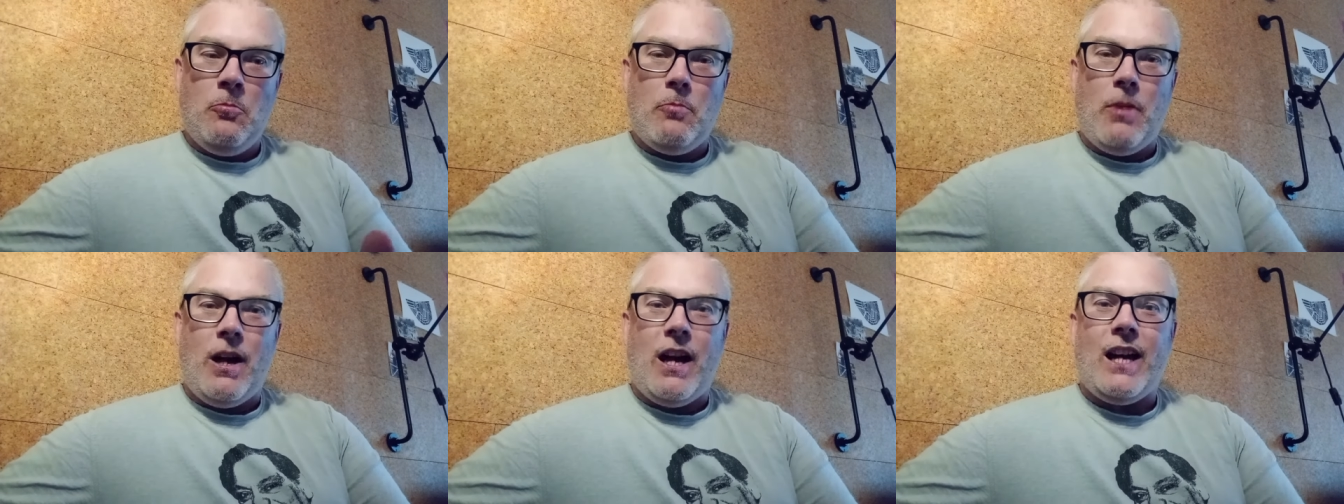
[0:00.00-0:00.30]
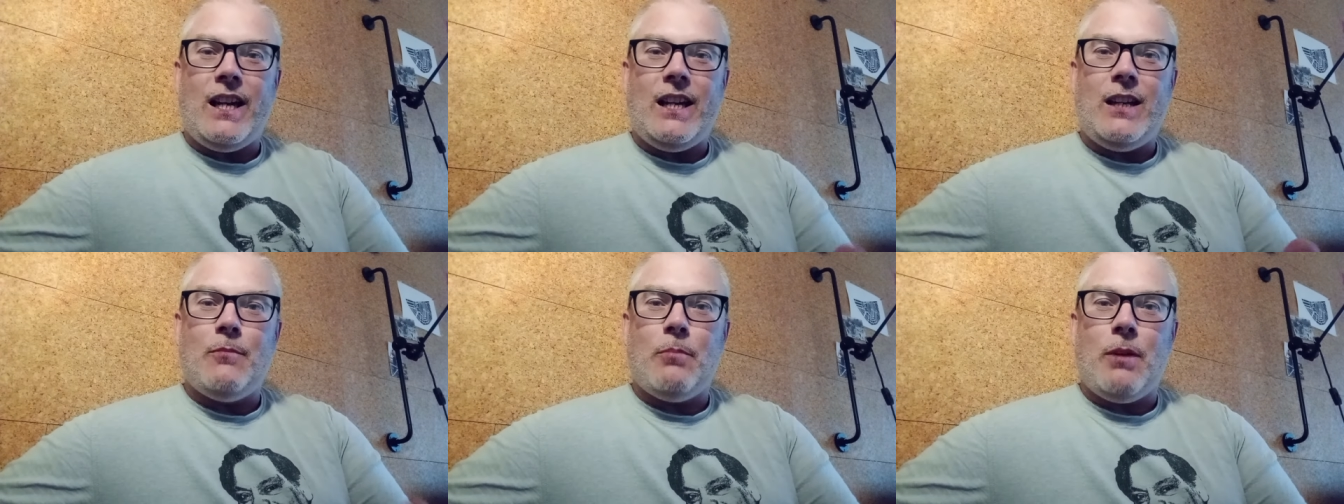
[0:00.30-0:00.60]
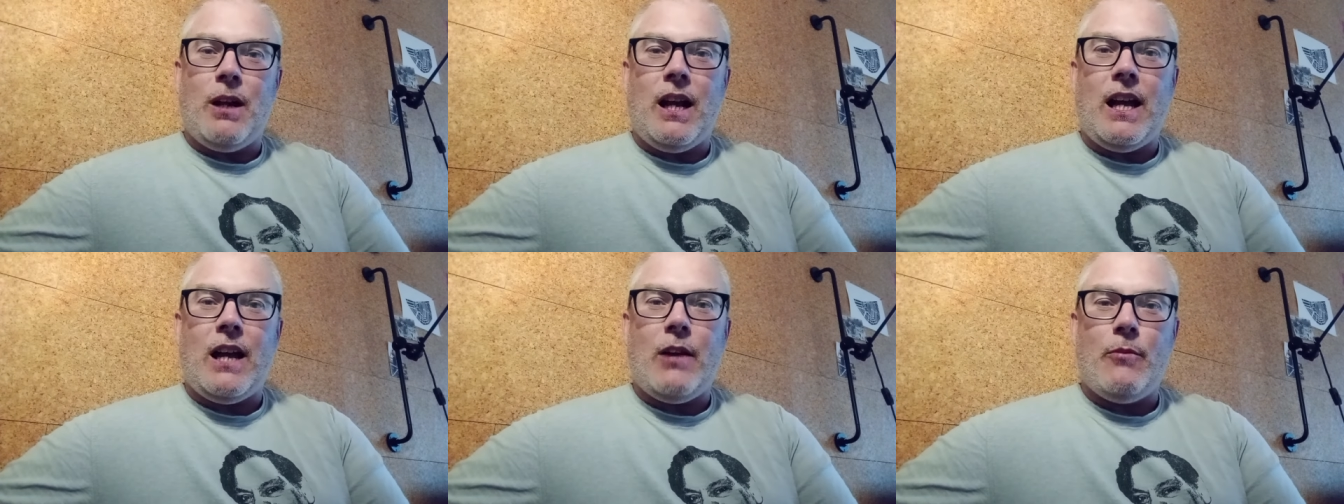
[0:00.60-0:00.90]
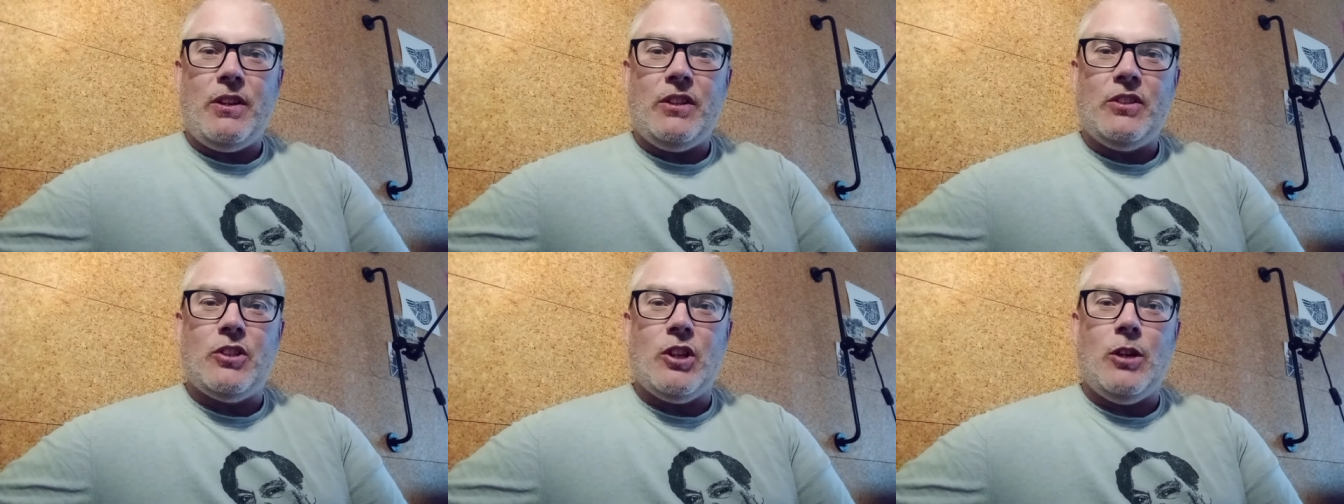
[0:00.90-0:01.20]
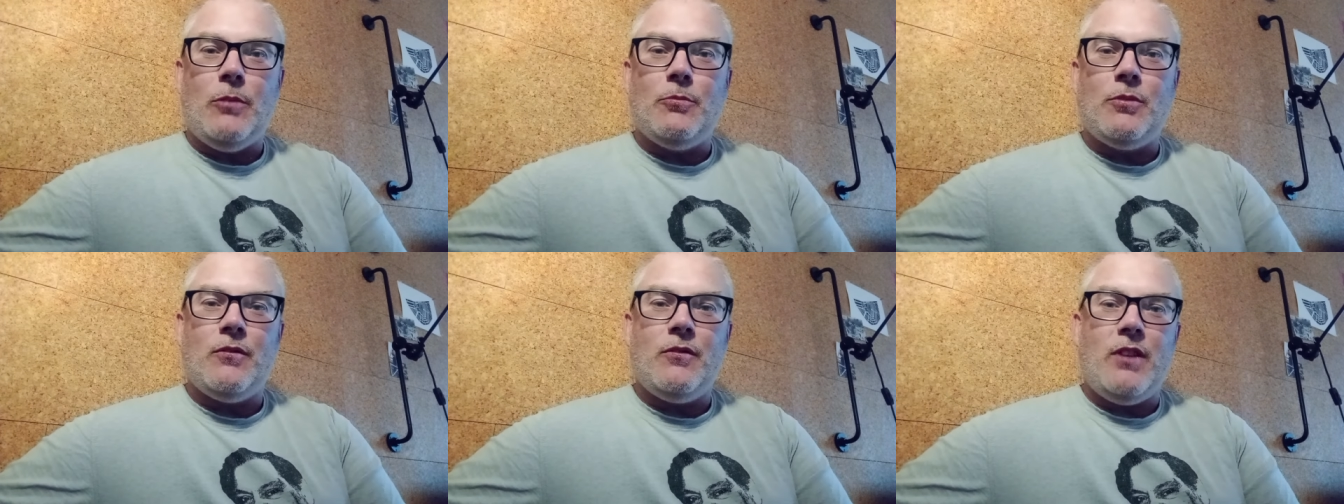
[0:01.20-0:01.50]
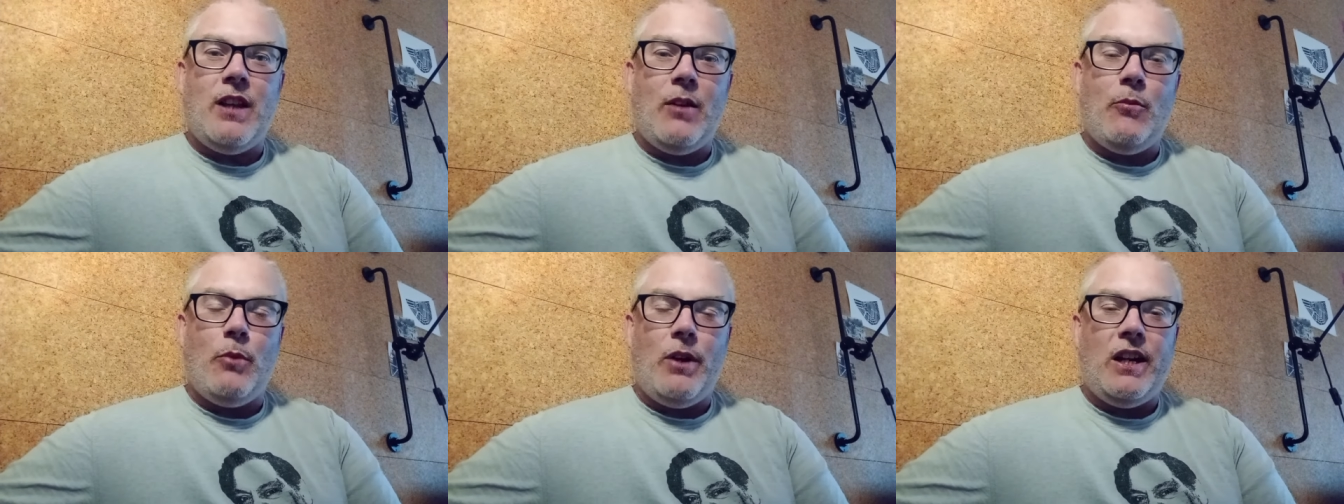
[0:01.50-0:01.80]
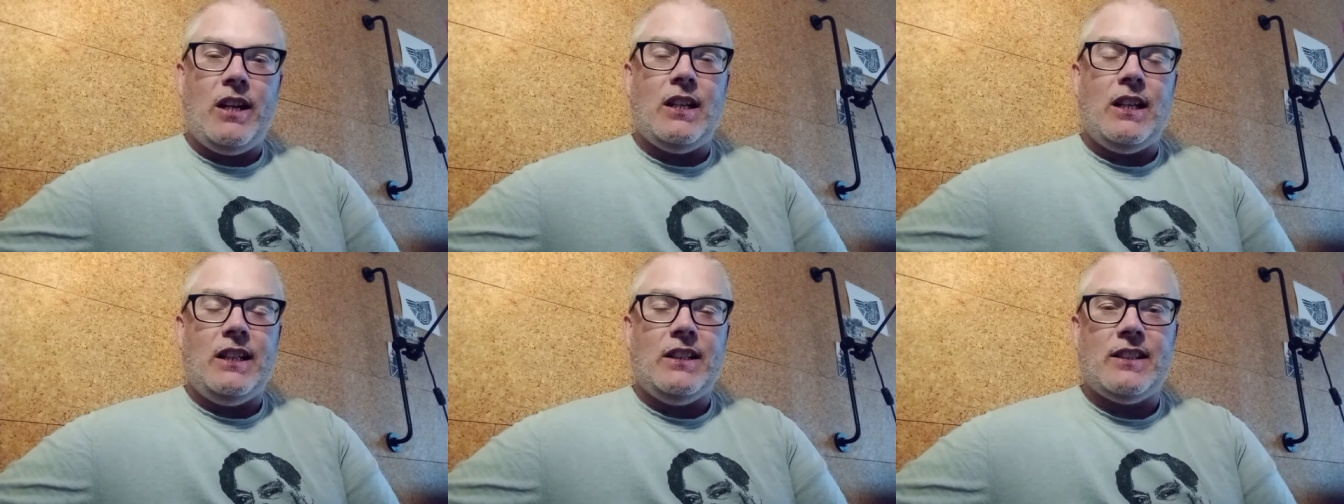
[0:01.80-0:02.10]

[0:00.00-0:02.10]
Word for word: paid player in terms of their weekly